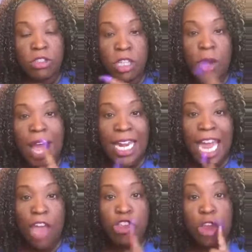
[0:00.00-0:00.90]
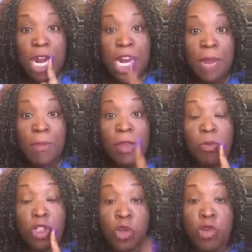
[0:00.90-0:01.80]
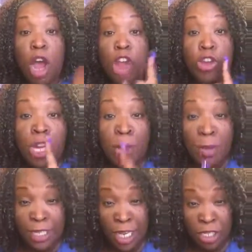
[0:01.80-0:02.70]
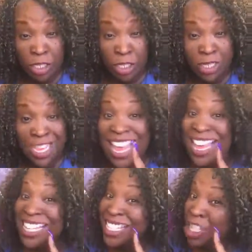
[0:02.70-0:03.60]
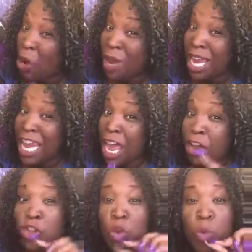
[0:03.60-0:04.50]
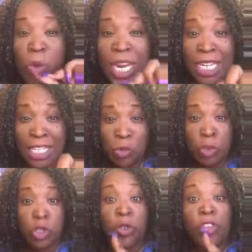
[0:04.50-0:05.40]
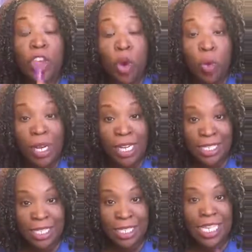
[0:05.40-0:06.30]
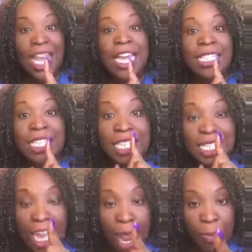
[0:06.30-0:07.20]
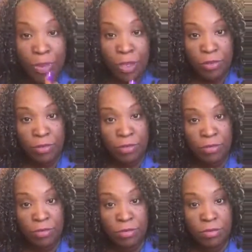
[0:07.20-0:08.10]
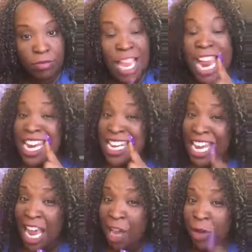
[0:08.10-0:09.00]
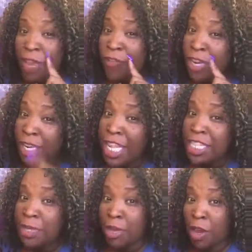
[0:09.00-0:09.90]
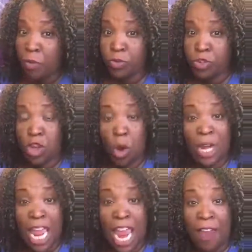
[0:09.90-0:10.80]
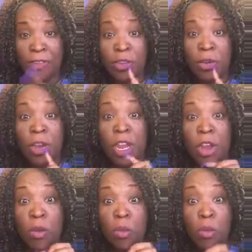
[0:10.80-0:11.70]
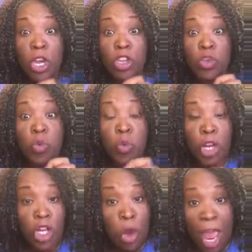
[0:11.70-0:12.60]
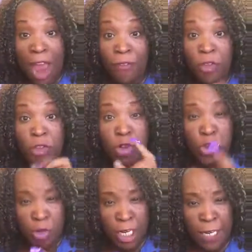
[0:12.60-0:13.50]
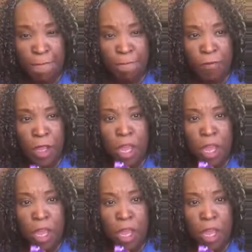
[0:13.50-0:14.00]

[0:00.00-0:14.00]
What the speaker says: Don't allow what you call your limitations, don't allow your weaknesses, what you think are weaknesses, to stop you. Now, if you need some help to going after what you want to go after, your dream,